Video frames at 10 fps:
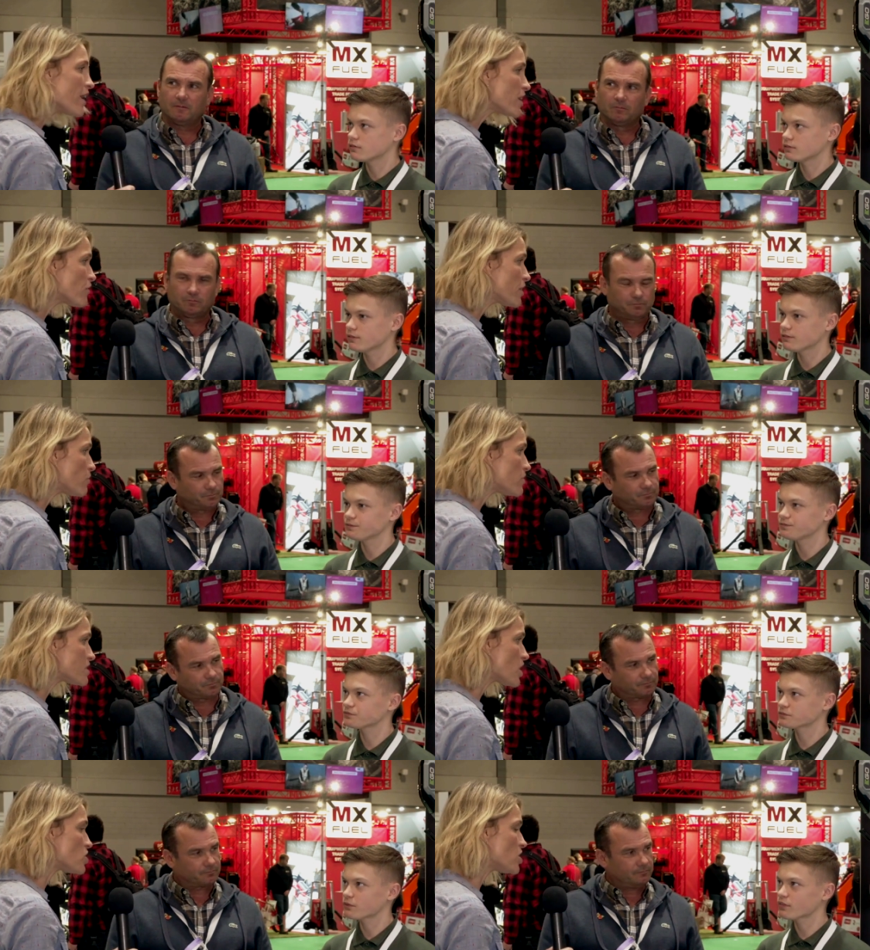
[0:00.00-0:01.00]
Speaker 1: incredible at
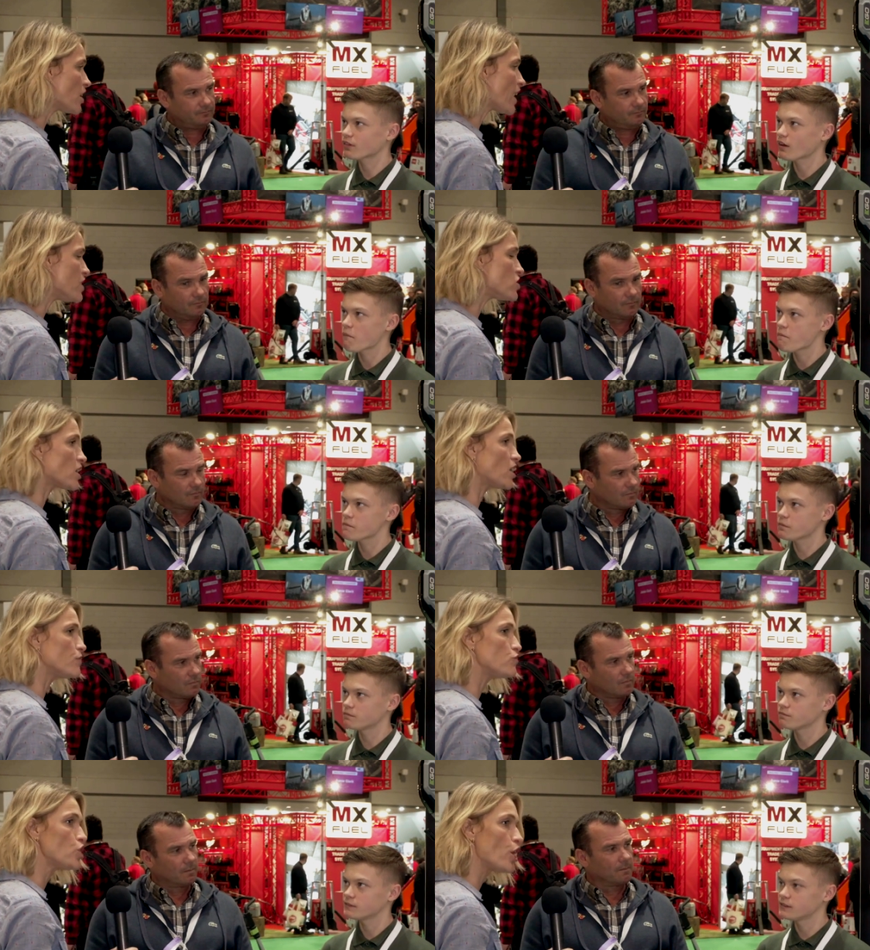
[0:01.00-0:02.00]
such a young age to kind
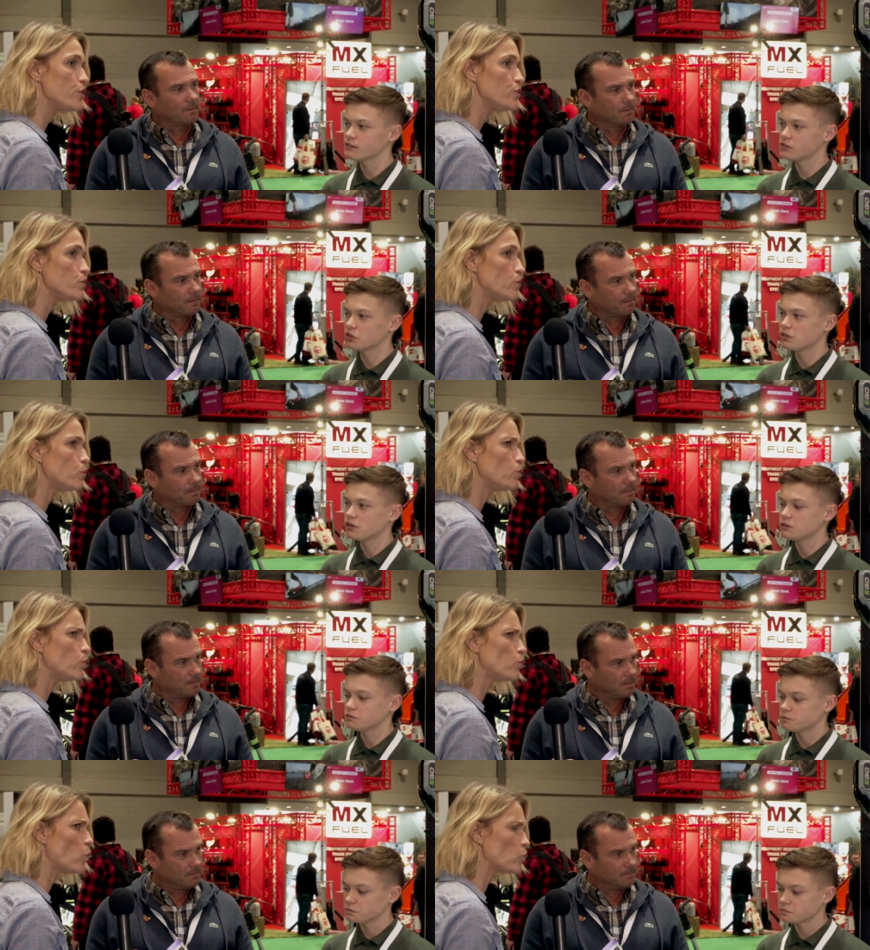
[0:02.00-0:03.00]
of know
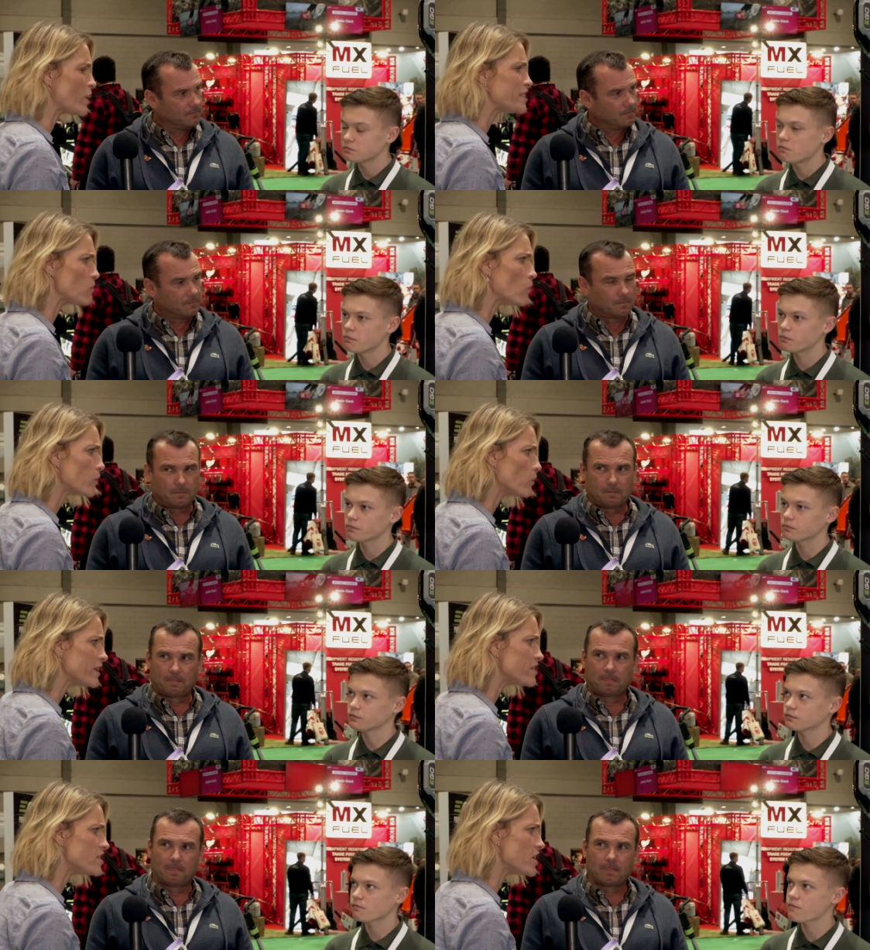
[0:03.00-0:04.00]
already what you
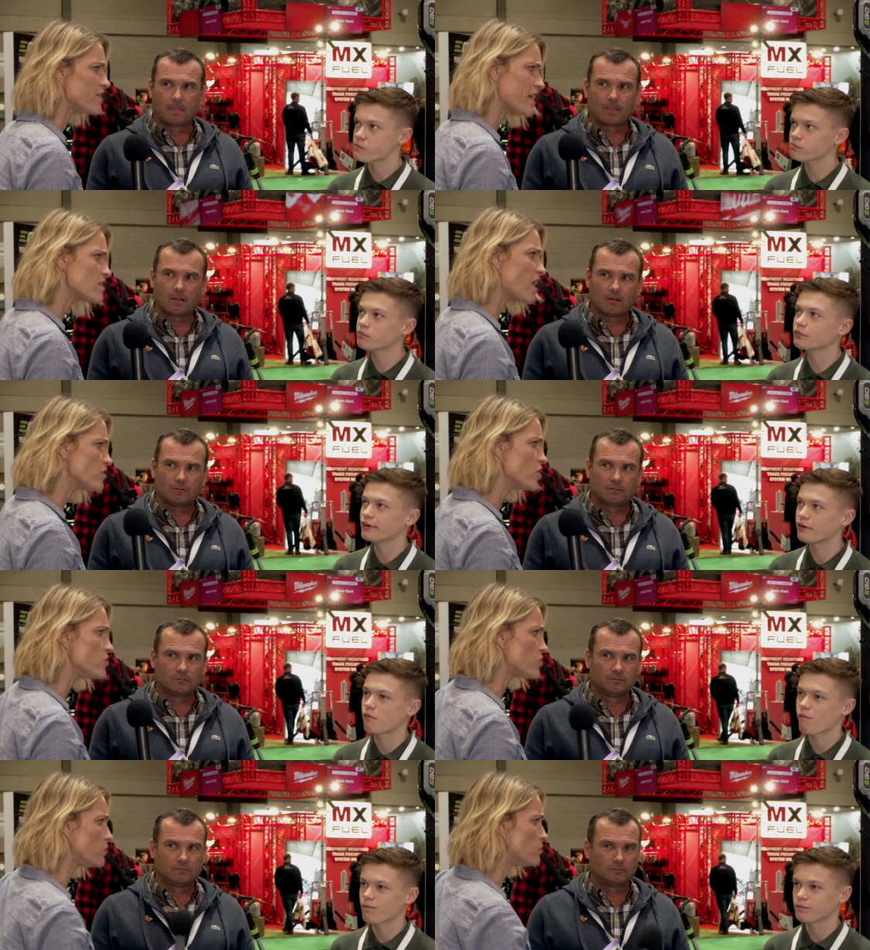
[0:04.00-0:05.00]
wanted to do. That's
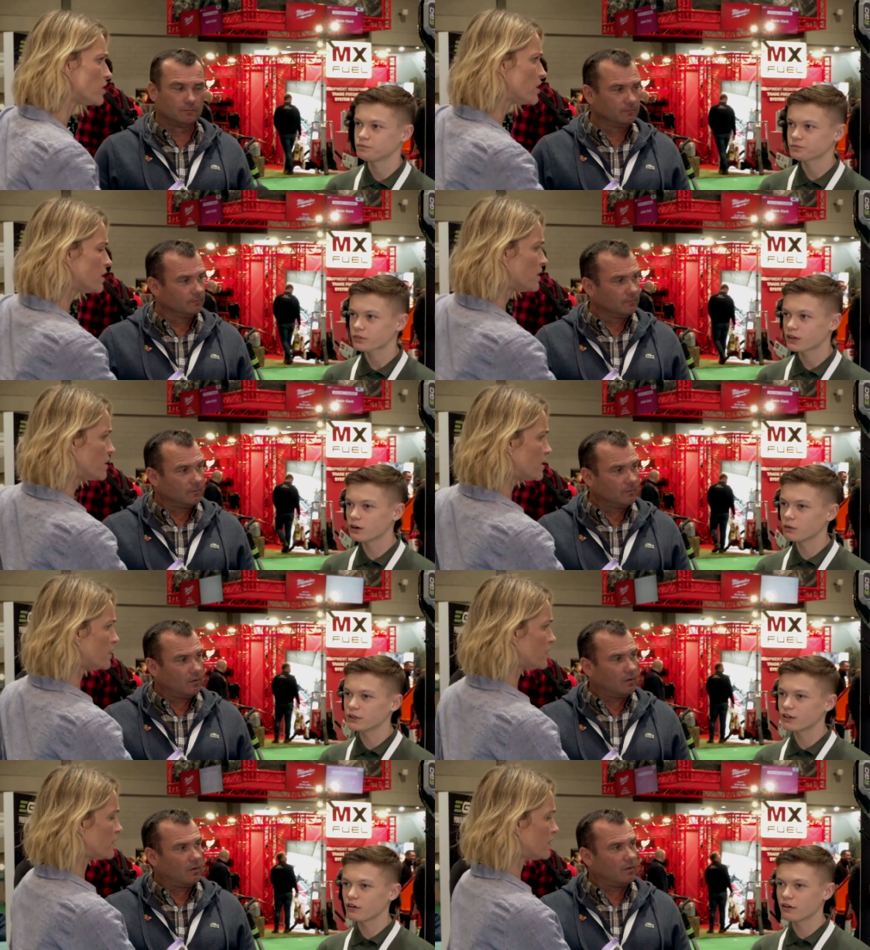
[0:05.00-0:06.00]
unusual.
Speaker 2: Well, I
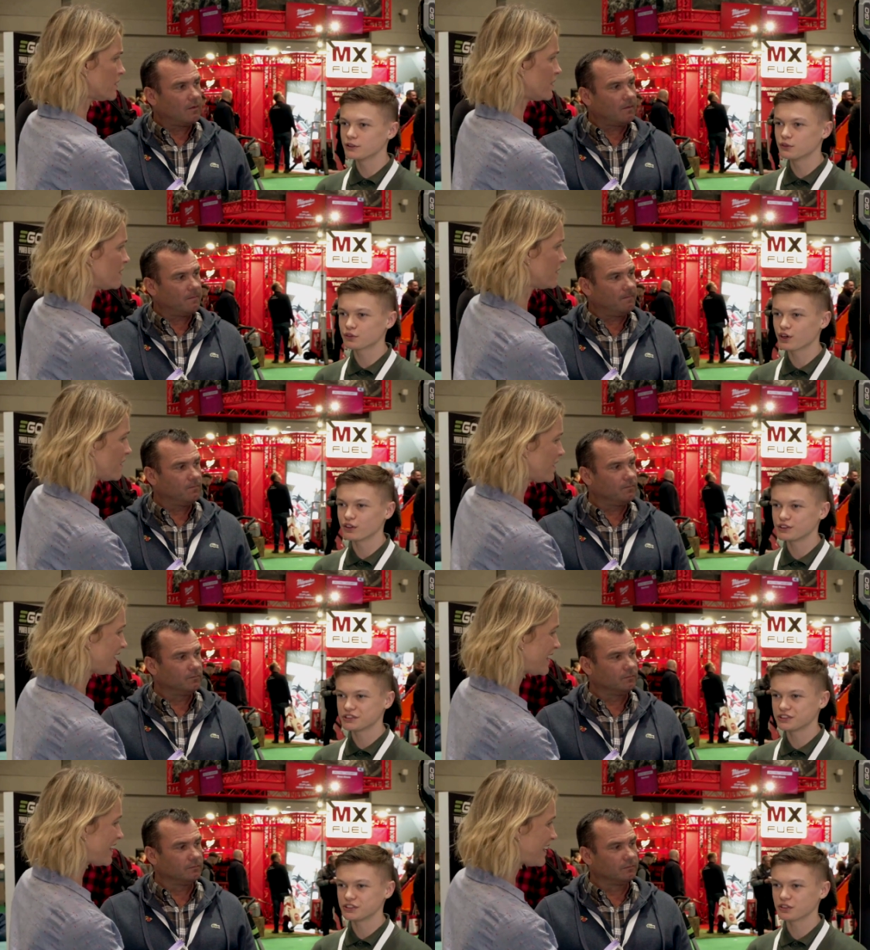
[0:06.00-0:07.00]
mean, I, I love gardening
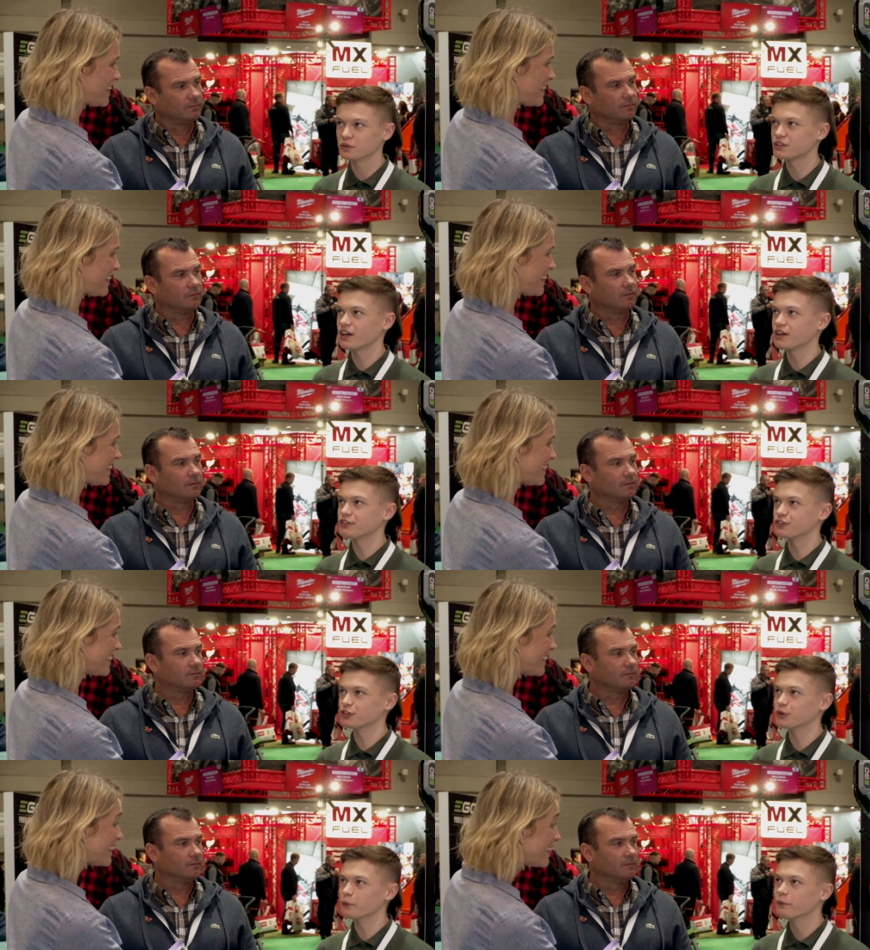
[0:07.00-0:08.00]
since I was the age of
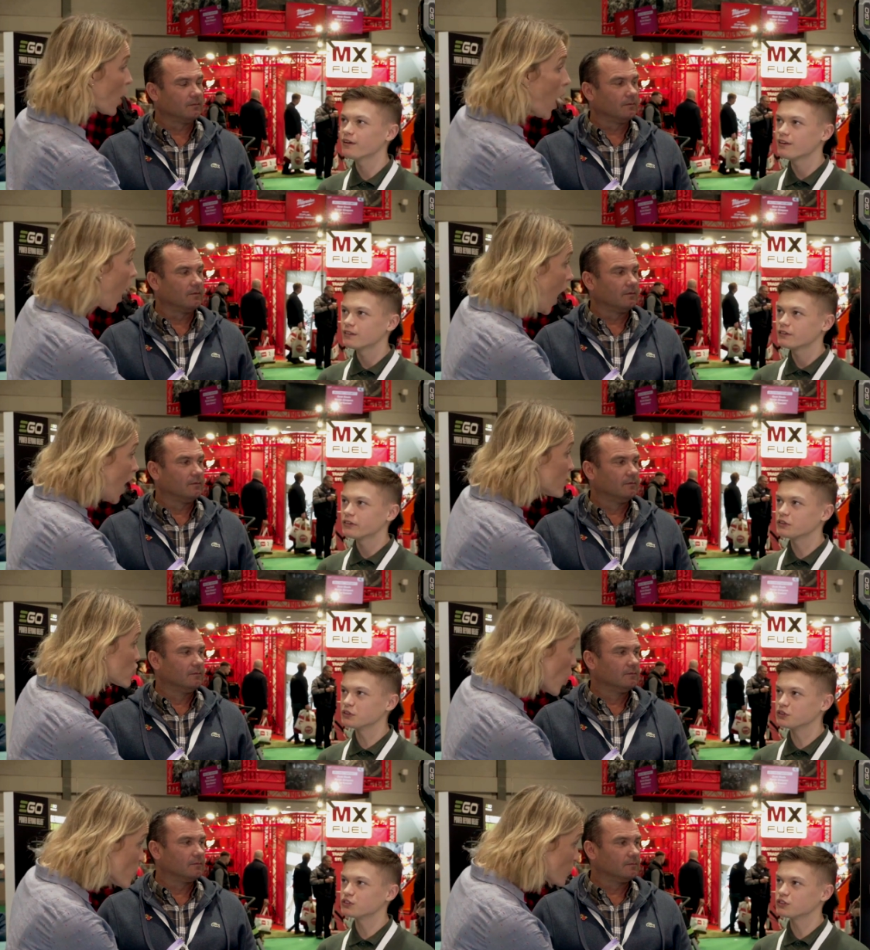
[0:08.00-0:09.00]
two. I
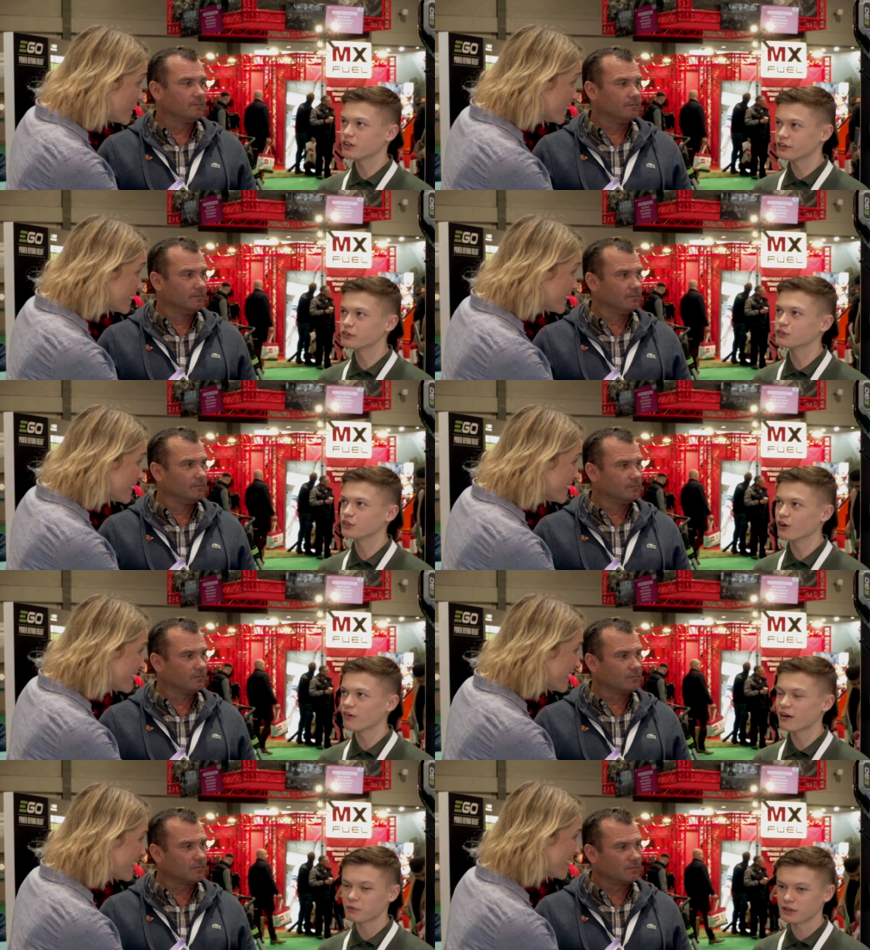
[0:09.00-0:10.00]
used, I used to go
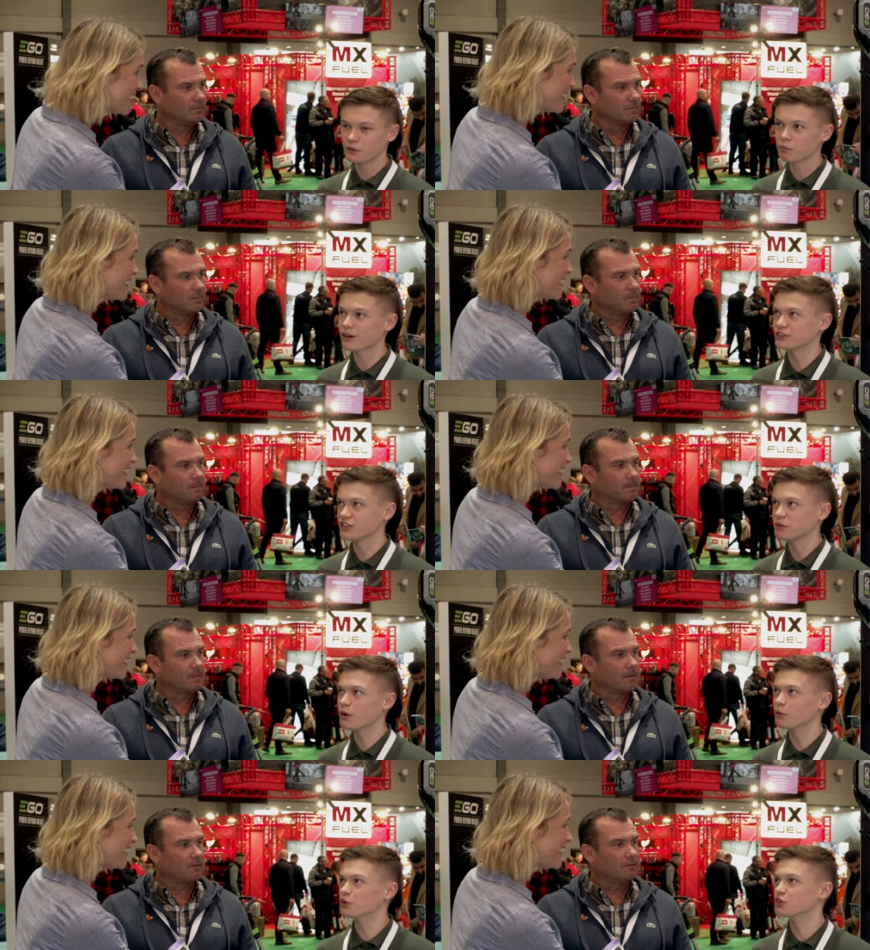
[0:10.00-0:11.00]
around with little plastic
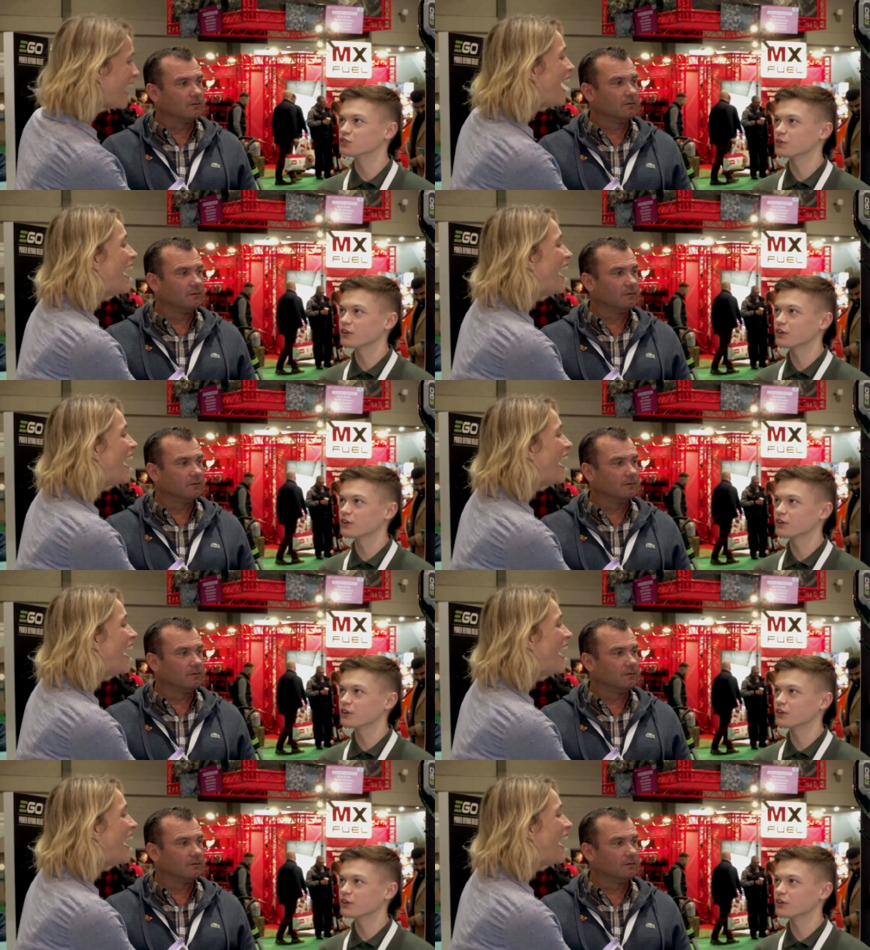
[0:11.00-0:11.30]
mowers, and I